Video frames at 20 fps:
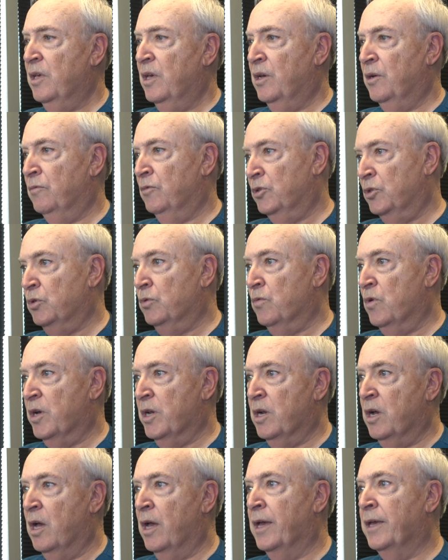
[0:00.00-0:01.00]
We'll do
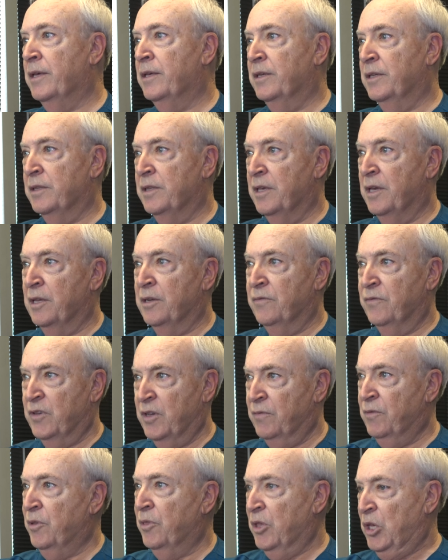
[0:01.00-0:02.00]
one eye, and then if
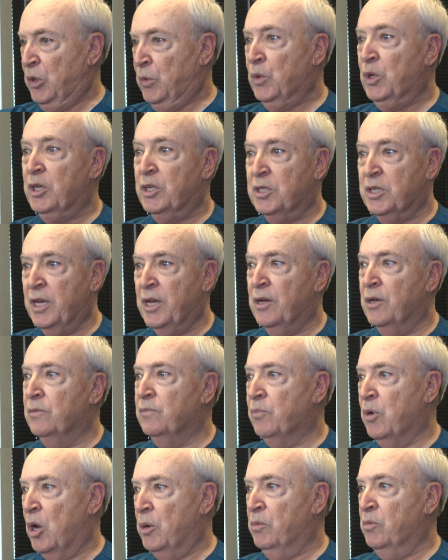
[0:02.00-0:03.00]
everything works
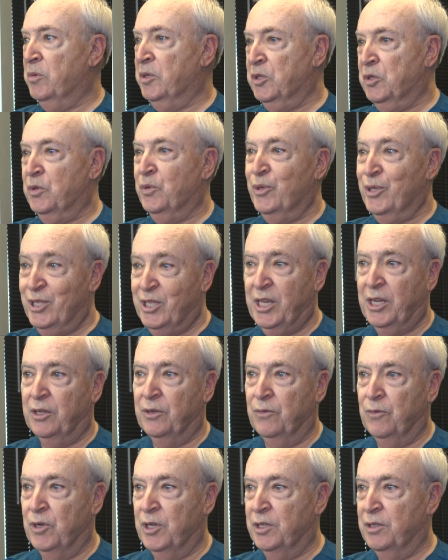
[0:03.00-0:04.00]
out, probably do the
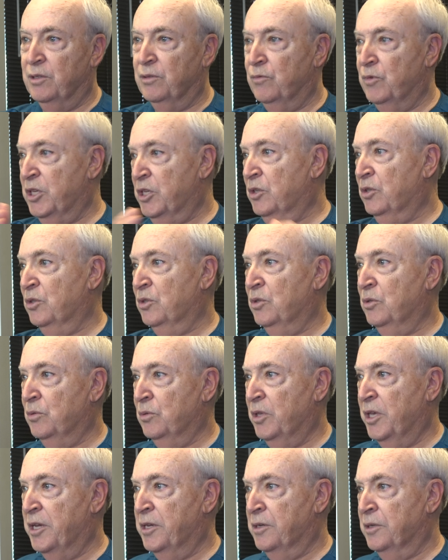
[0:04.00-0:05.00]
second one a week or
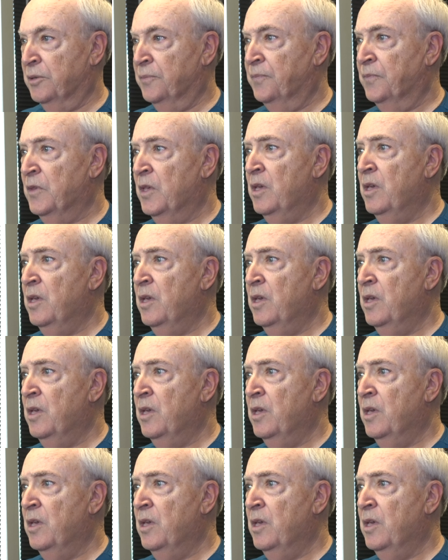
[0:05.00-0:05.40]
two later.